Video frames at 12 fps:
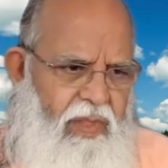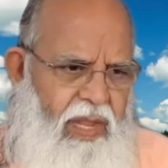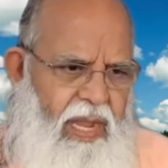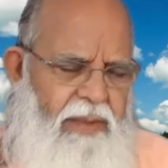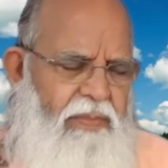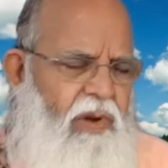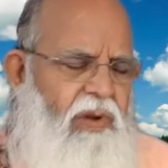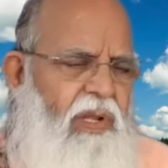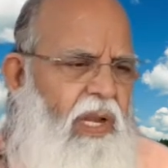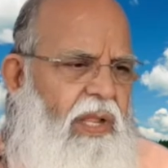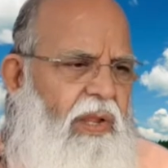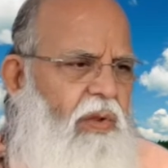I am not
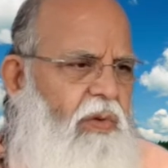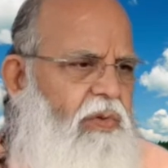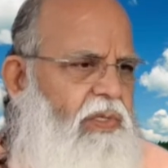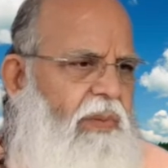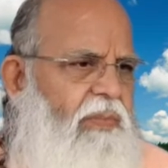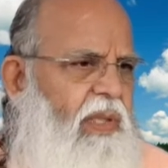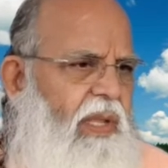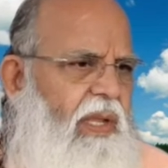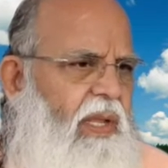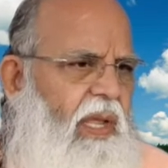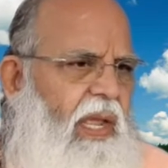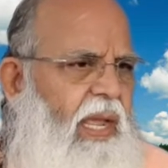telling you something
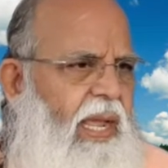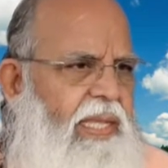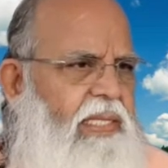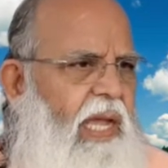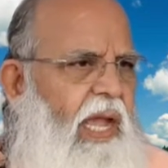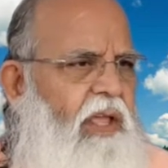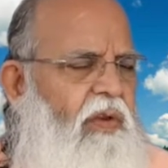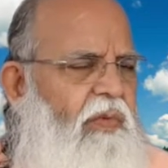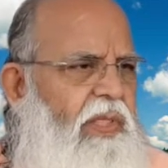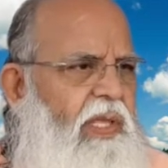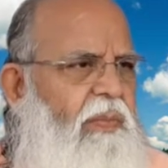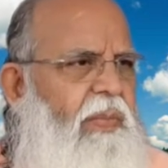as a
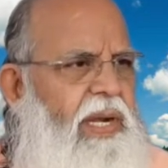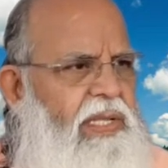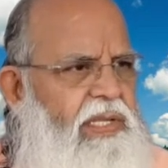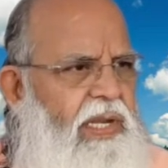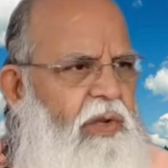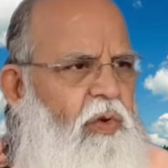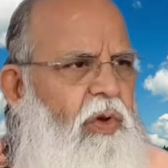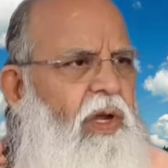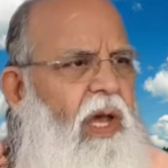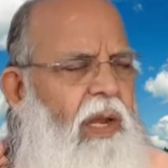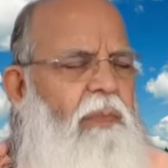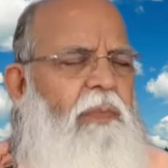Ayurvedic medicine to
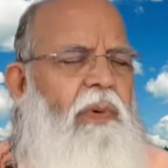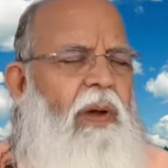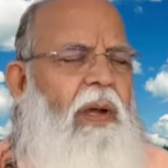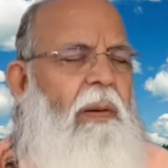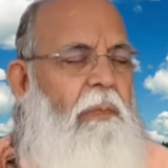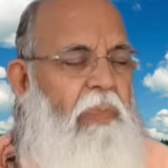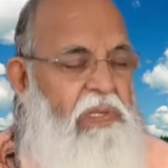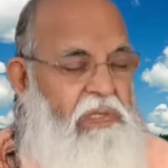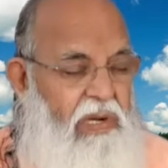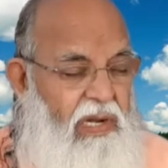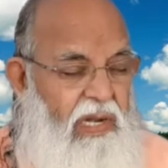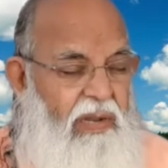gulp
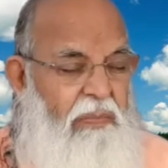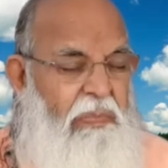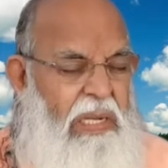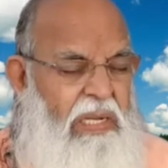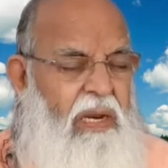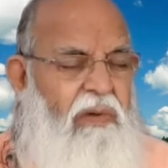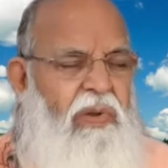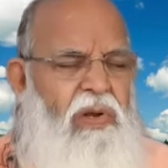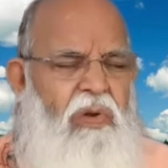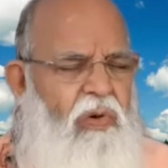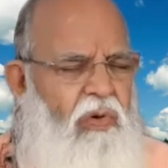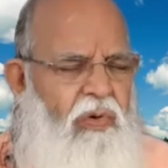compulsorily bitter one.
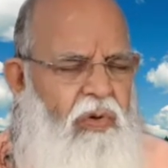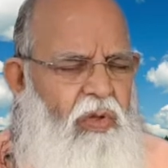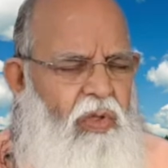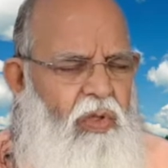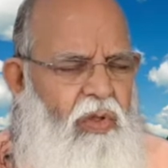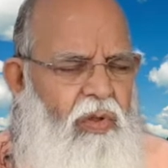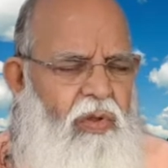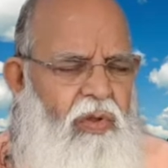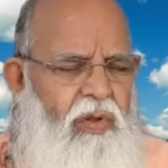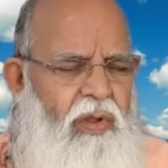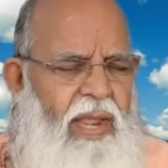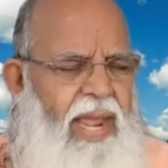No.
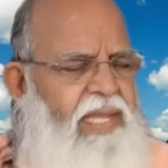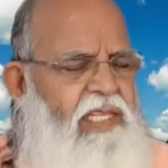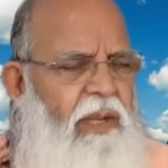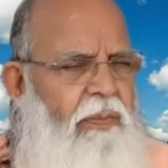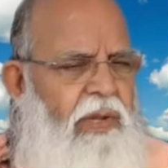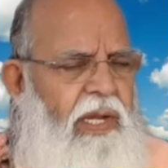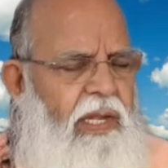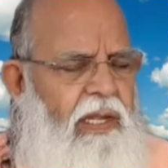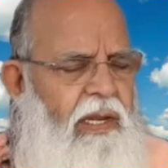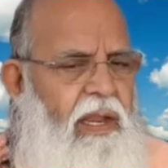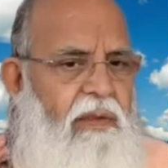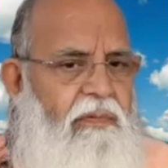Accept it
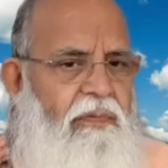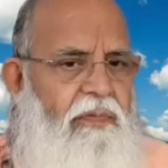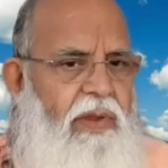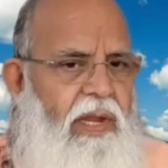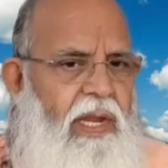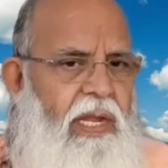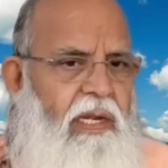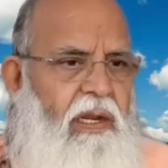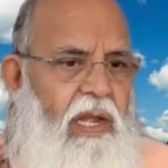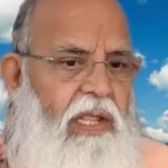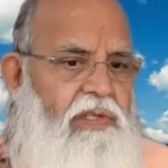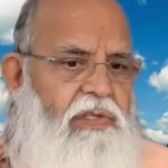if it
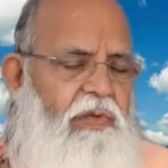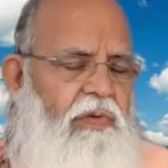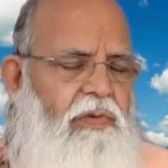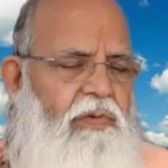clicks you.